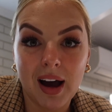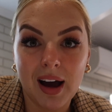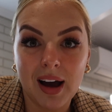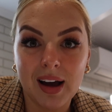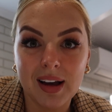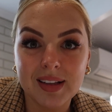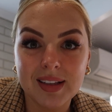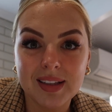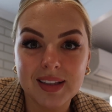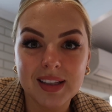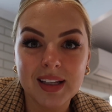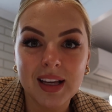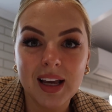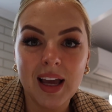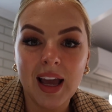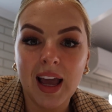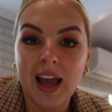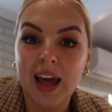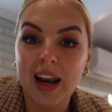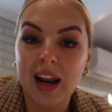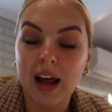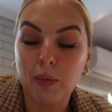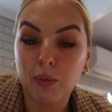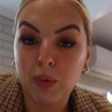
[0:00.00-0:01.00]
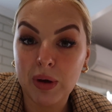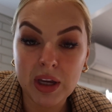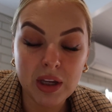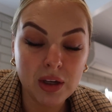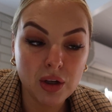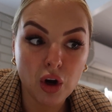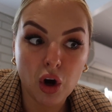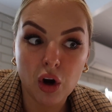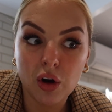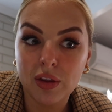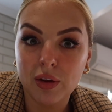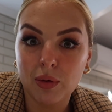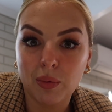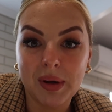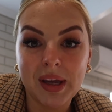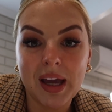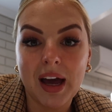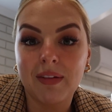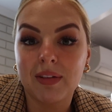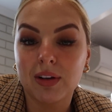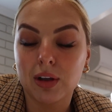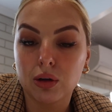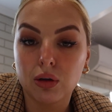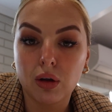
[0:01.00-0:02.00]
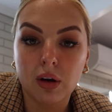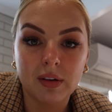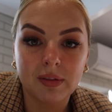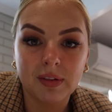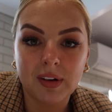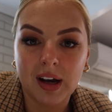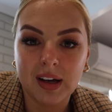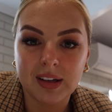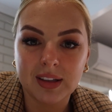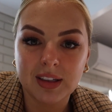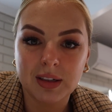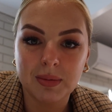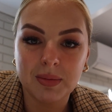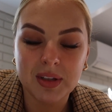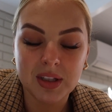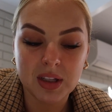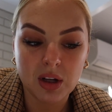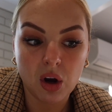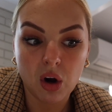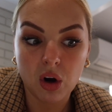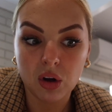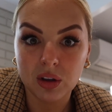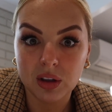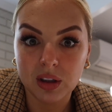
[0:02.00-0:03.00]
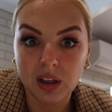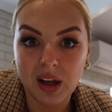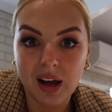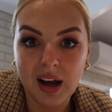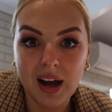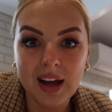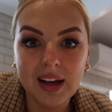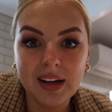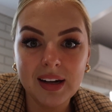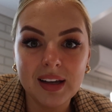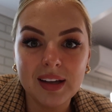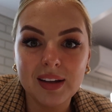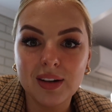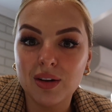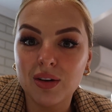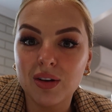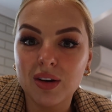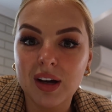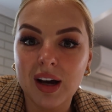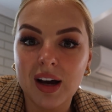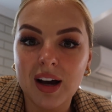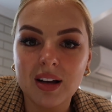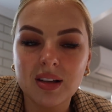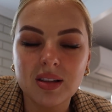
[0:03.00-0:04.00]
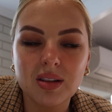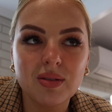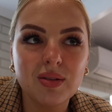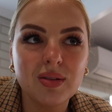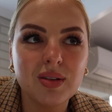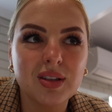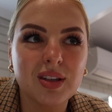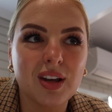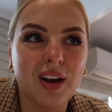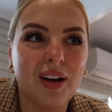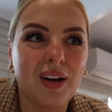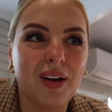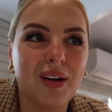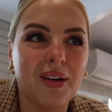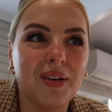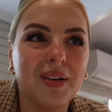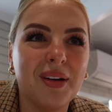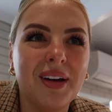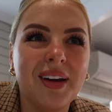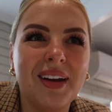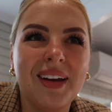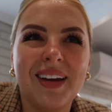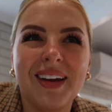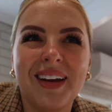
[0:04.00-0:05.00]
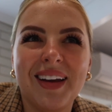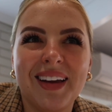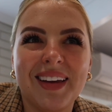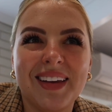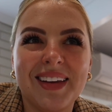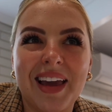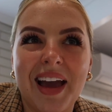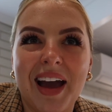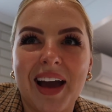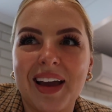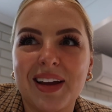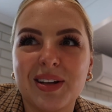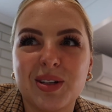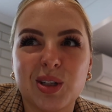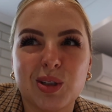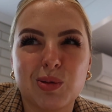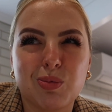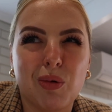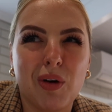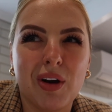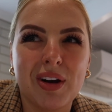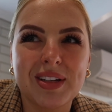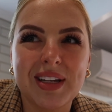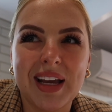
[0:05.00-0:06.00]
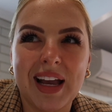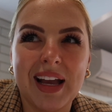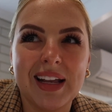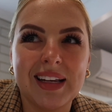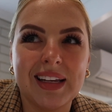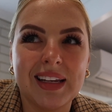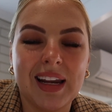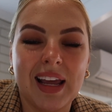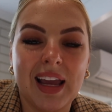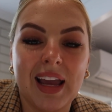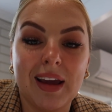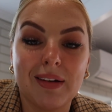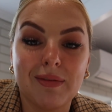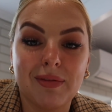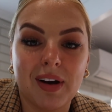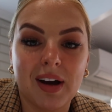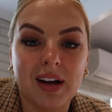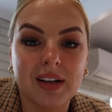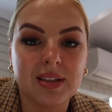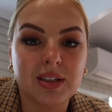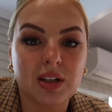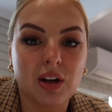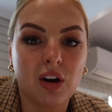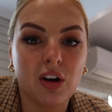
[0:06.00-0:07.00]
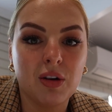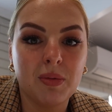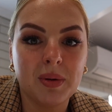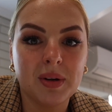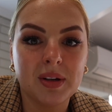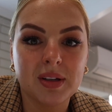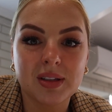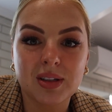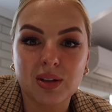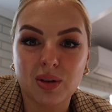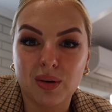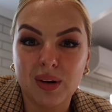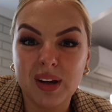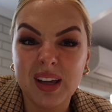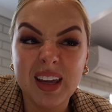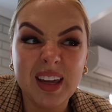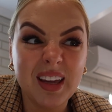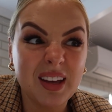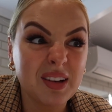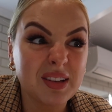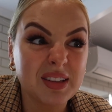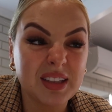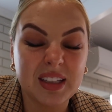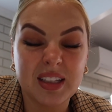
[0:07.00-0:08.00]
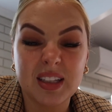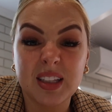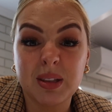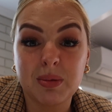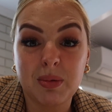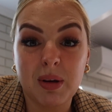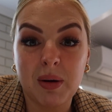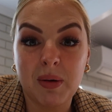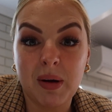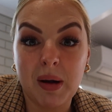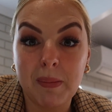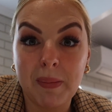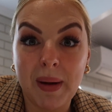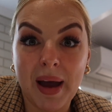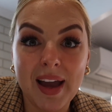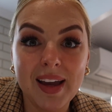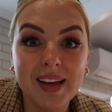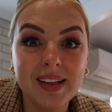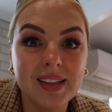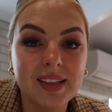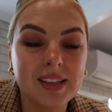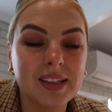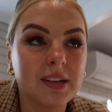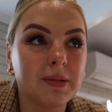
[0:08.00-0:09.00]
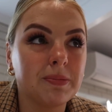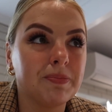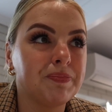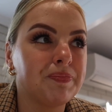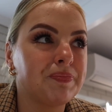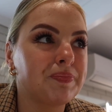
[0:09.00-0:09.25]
us. And we know that we have a lot of customers online in Newcastle, so yeah, it just worked hand in hand for us to open a store here because this is where we're based.